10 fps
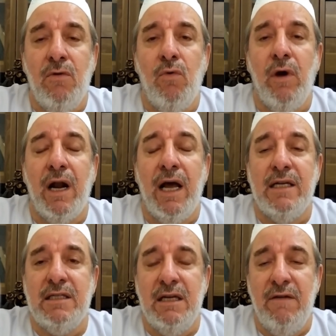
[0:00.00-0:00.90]

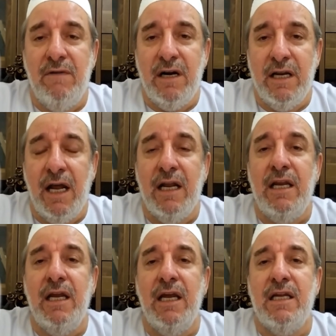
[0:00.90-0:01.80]
whereas in
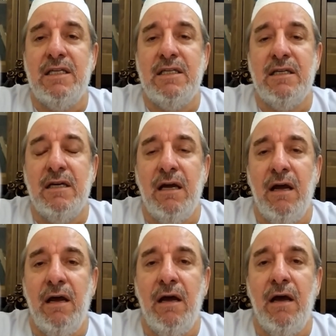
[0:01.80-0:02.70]
reality it's
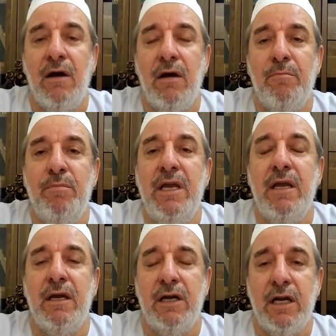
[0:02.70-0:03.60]

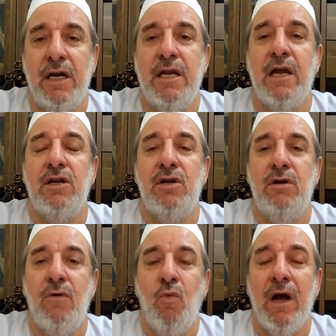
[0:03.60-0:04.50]
being recreated
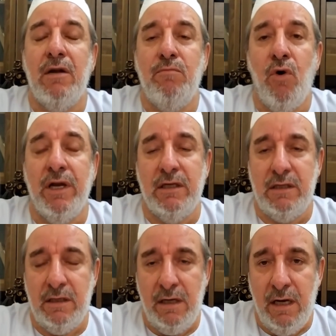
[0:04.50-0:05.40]
one
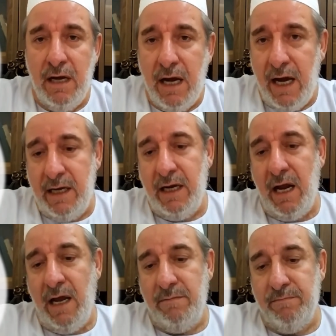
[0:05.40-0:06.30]
point at a
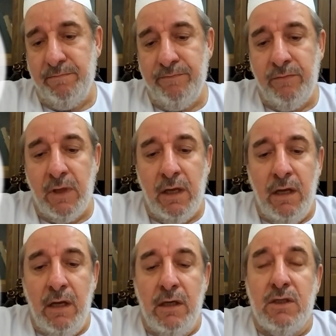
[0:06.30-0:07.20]
time.
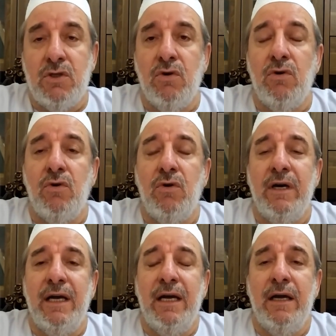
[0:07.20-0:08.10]

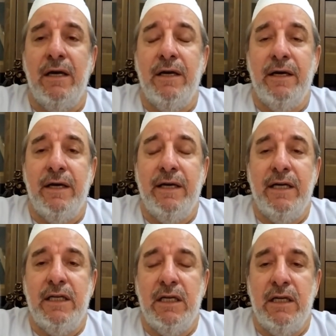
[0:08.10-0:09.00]
So
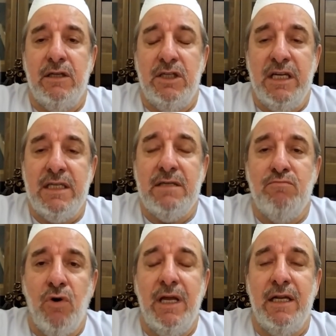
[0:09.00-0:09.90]
this
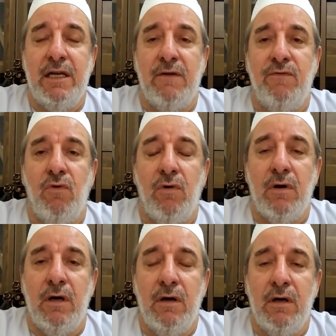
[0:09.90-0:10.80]
model,
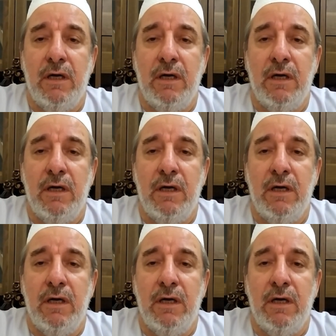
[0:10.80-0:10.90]
therefore,